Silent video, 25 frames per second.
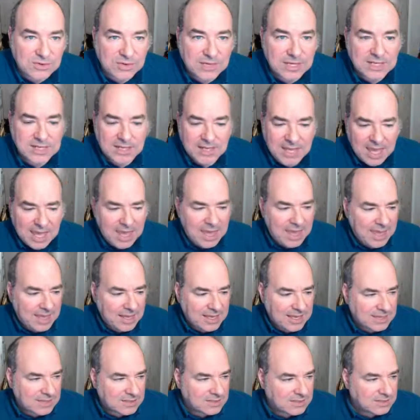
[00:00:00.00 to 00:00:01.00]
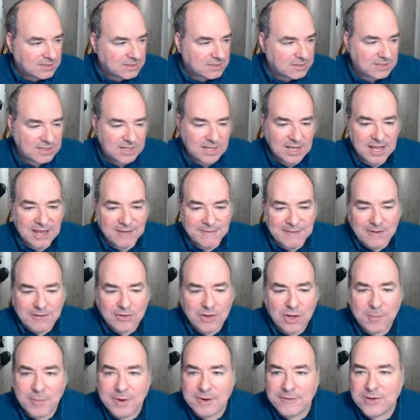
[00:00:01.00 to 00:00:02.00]
right? Yay, kittens. If I were to
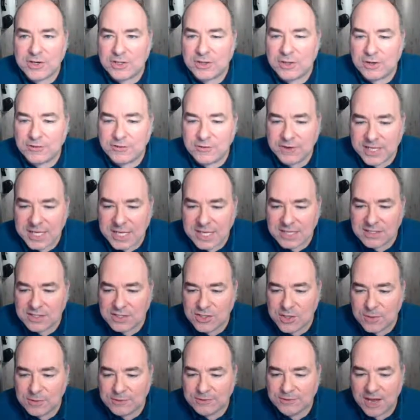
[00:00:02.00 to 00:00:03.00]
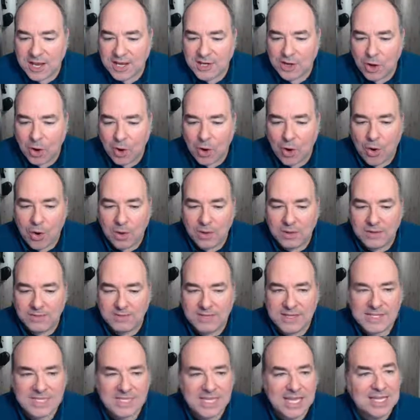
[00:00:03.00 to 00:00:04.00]
come over here and look for kittens, you would find all of
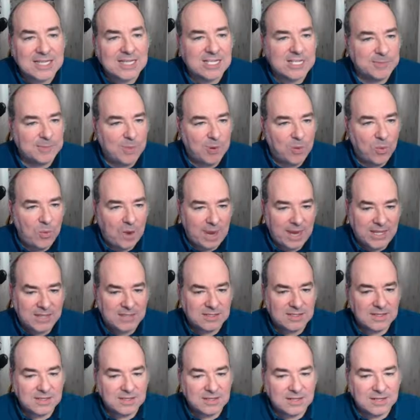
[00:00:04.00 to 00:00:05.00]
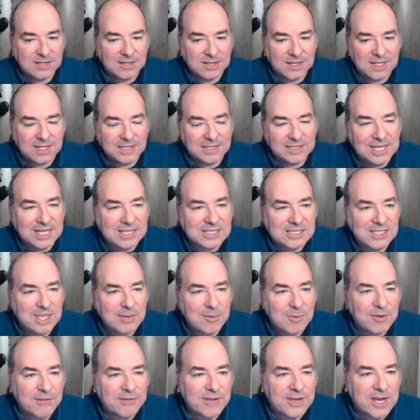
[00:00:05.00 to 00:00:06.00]
these kittens, but wait. Let's
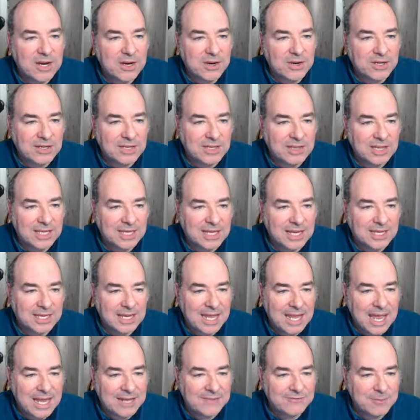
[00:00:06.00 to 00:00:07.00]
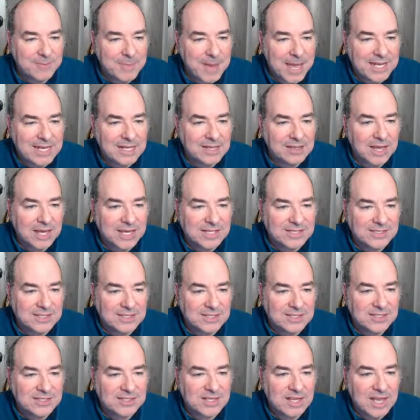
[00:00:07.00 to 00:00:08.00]
come over here and click on, and from any
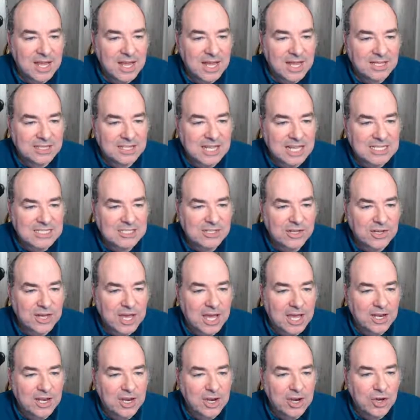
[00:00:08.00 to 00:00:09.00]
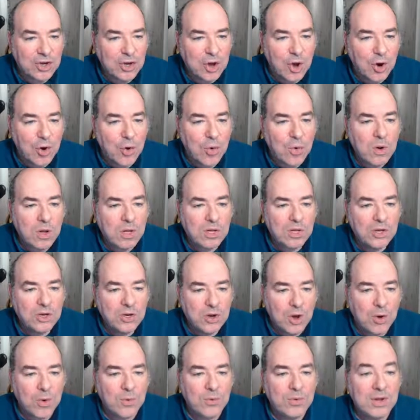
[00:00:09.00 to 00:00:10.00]
license, let's look on no
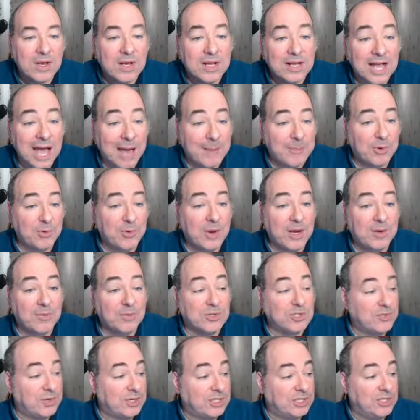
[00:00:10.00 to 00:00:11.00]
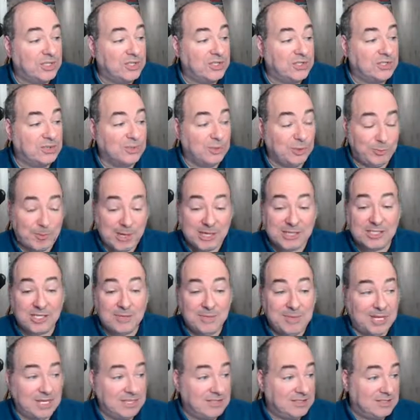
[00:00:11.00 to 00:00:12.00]
known copyright restrictions, which basically
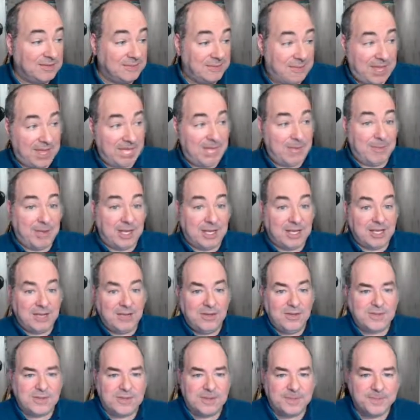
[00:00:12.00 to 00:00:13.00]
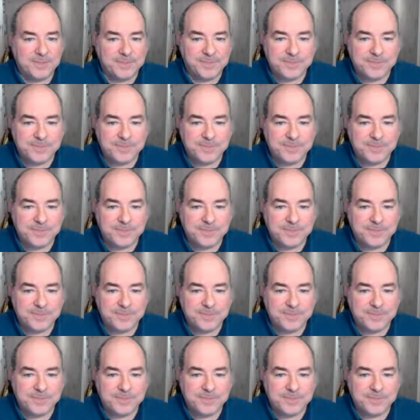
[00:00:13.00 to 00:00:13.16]
means anybody can use them.